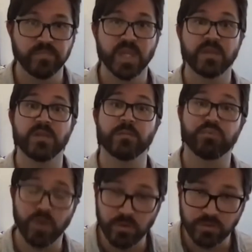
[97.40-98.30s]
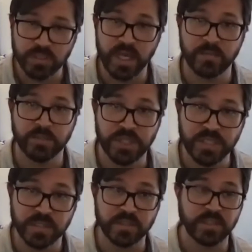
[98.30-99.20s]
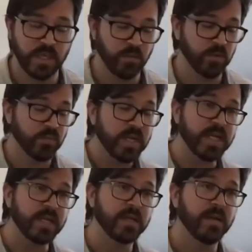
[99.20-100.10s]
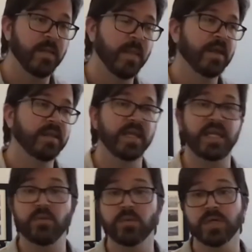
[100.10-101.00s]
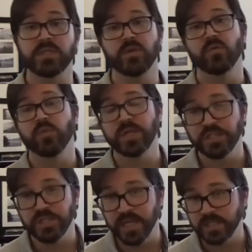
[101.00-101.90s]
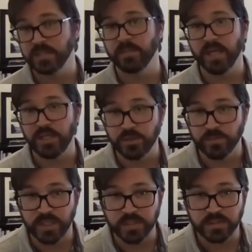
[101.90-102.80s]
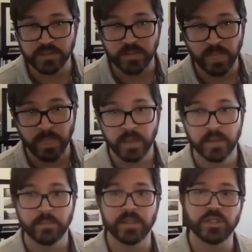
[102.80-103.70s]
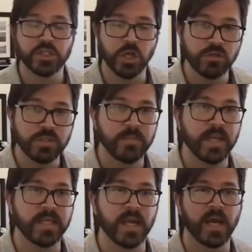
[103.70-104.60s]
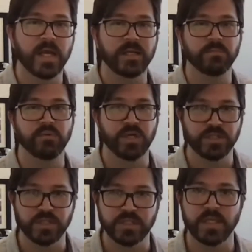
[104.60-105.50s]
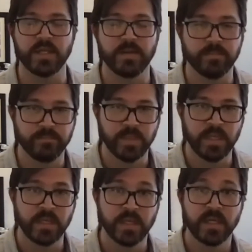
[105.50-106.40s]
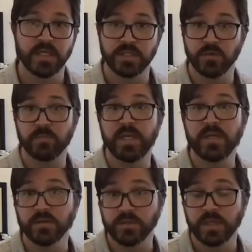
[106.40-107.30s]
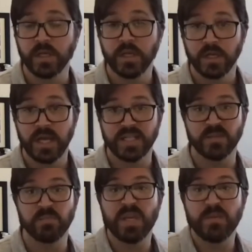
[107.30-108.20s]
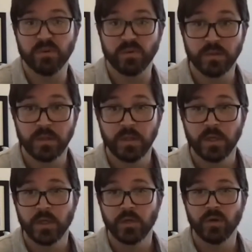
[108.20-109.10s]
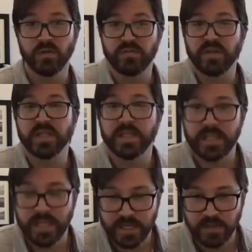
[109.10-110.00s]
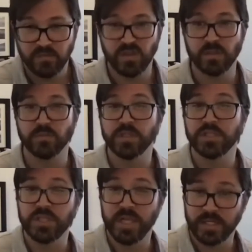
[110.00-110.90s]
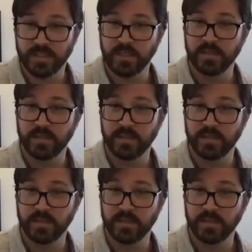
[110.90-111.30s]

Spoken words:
the prototype Jesus. And we read that he was rejected by humans, but chosen by God and precious to him. And so Peter has a people who are feeling that, feeling rejected.